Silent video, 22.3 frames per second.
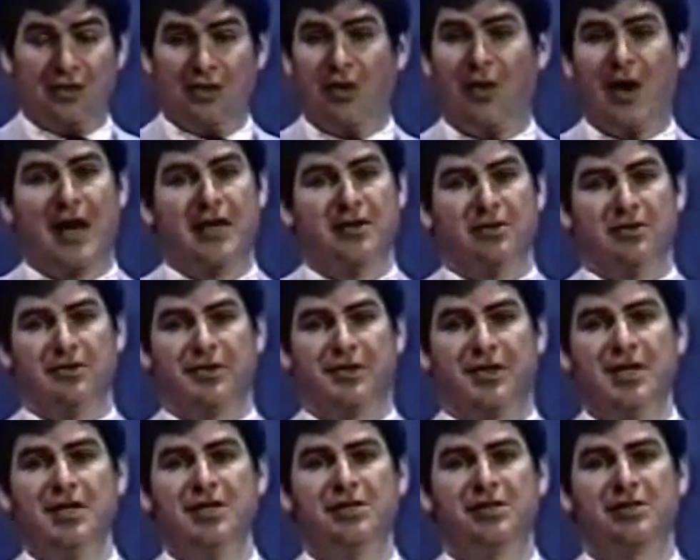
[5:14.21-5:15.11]
No, I don't
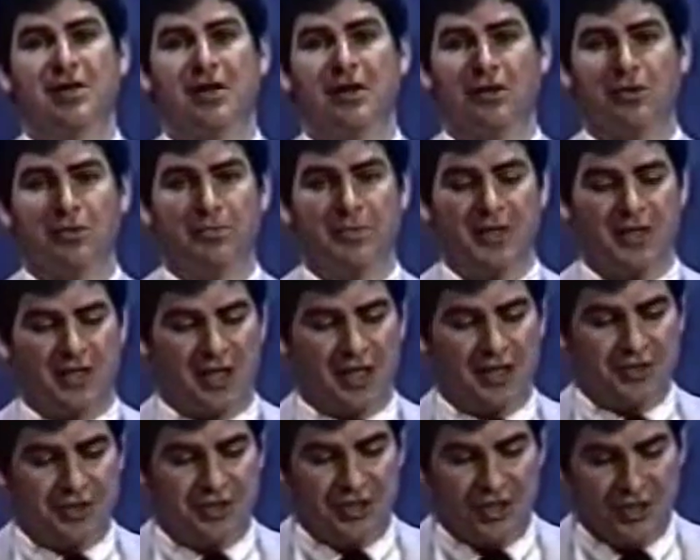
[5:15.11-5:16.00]
think so,
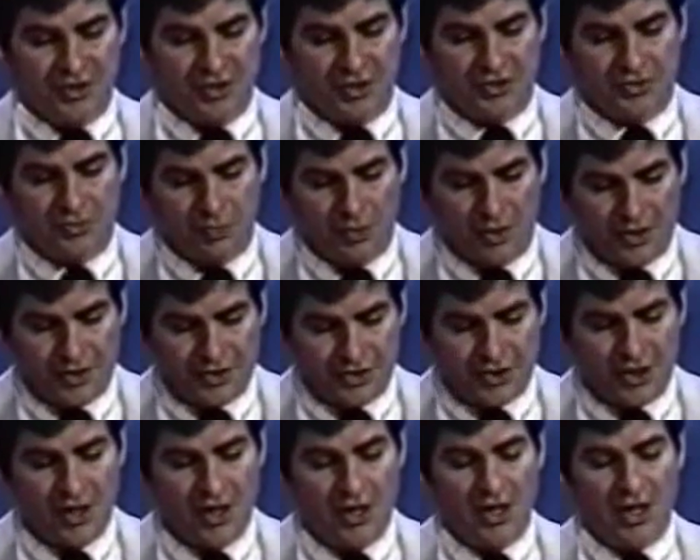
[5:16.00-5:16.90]
because Jesus
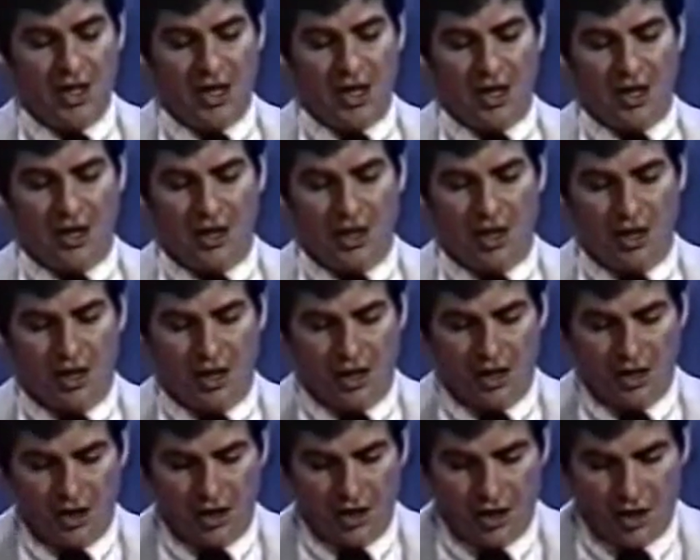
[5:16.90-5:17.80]
was a,
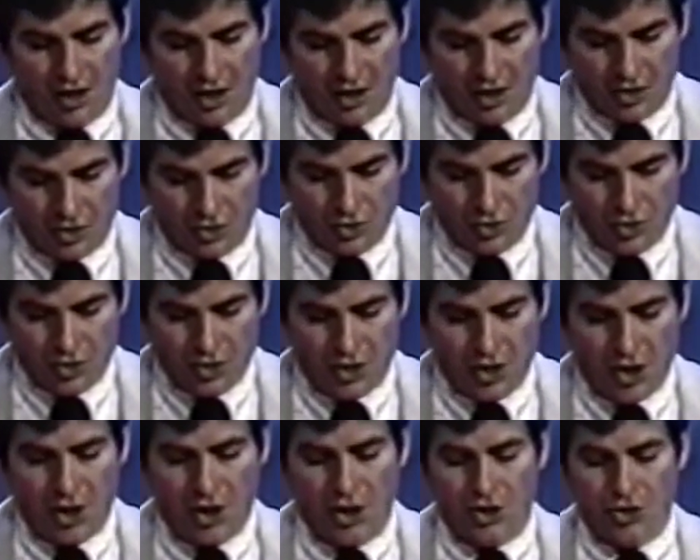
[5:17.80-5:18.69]
a, a, a
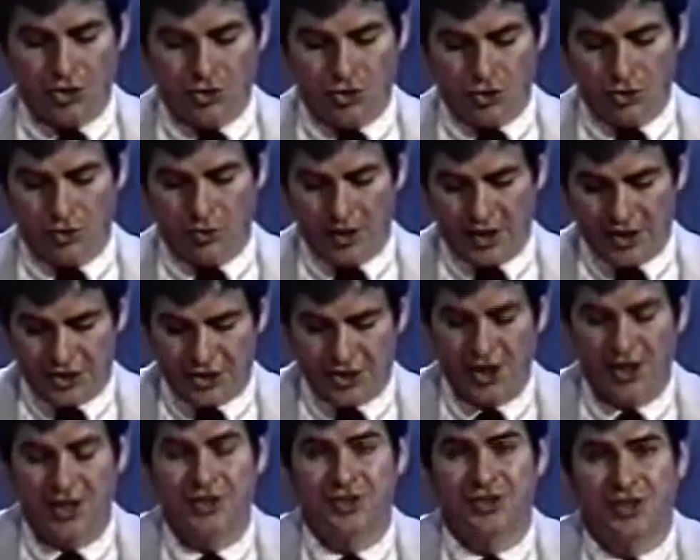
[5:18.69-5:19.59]
good,
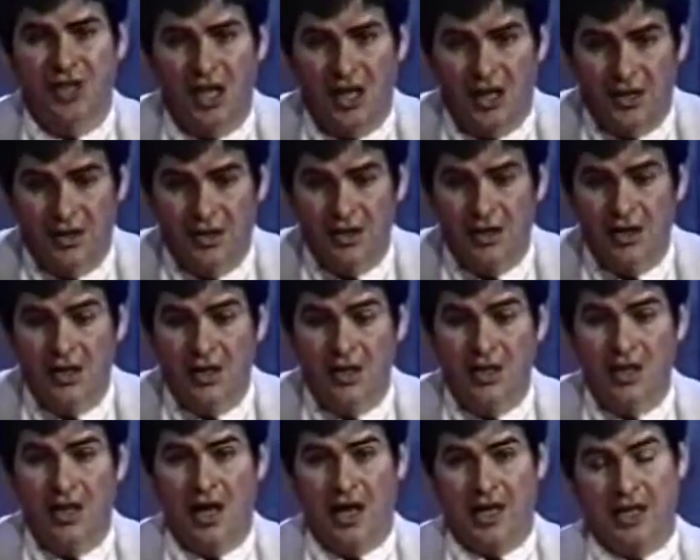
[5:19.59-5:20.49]
Jewish son,
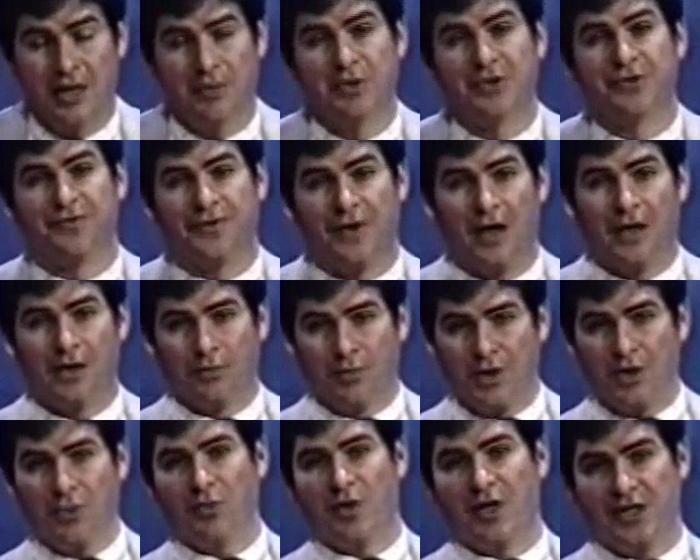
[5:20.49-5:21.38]
and he was
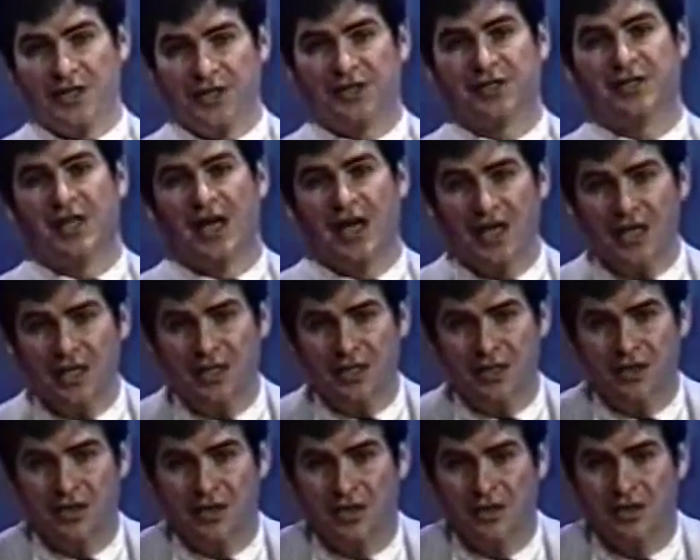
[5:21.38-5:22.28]
following what is said
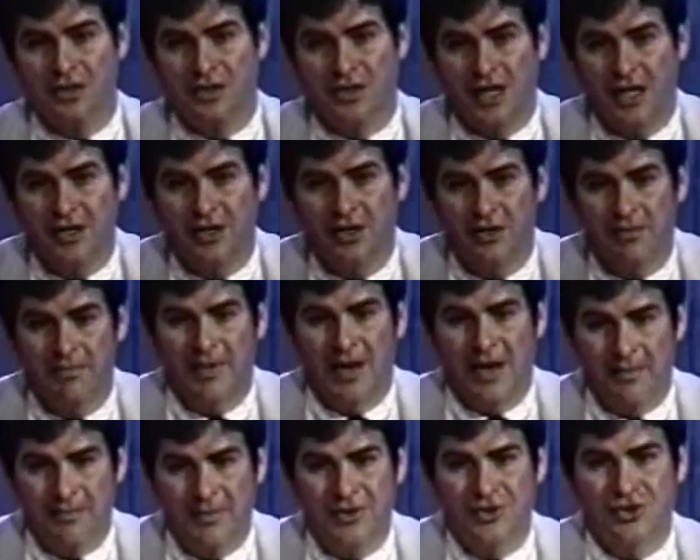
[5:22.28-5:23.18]
in the, in the Ten
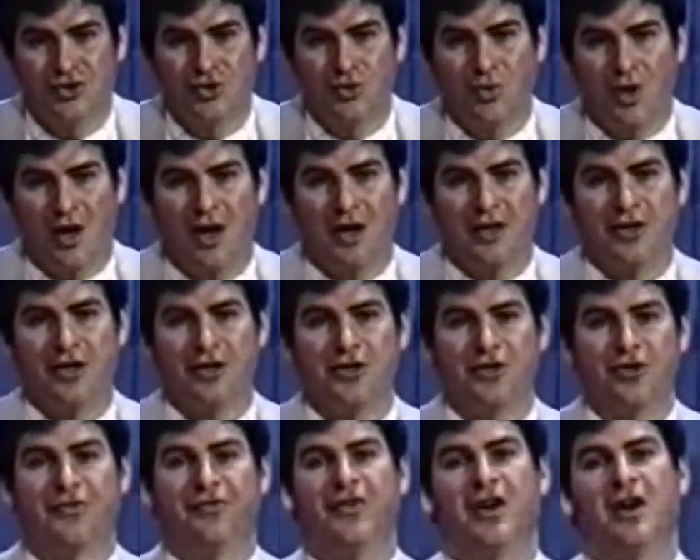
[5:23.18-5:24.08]
Commandments to honor
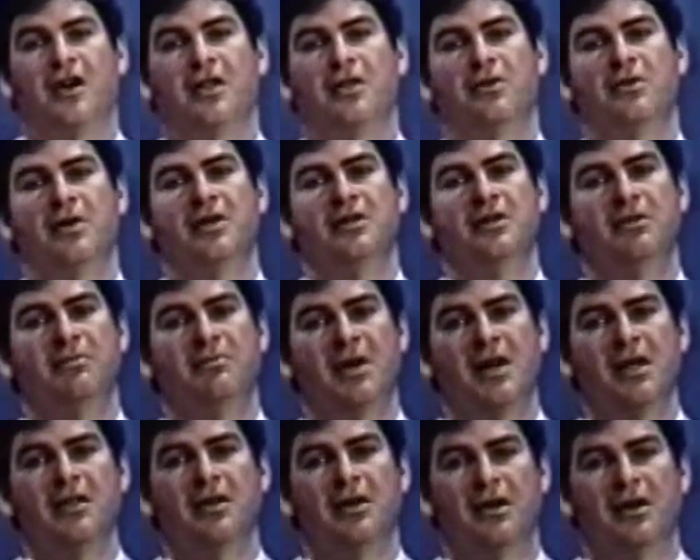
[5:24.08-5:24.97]
your father and your
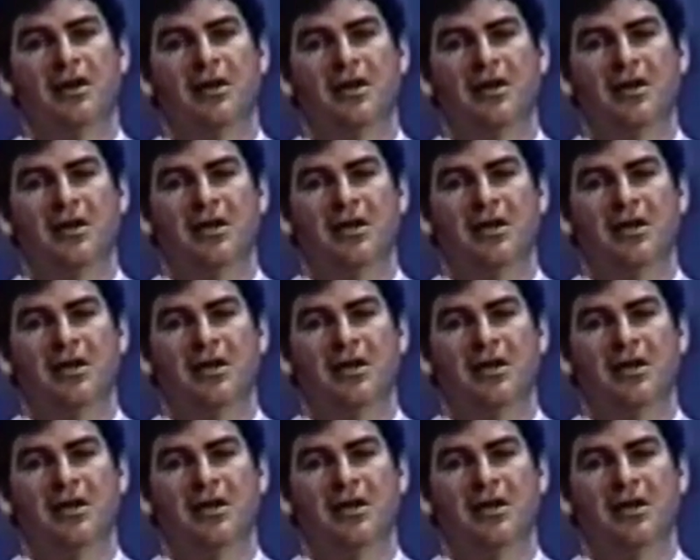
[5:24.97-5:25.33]
mother.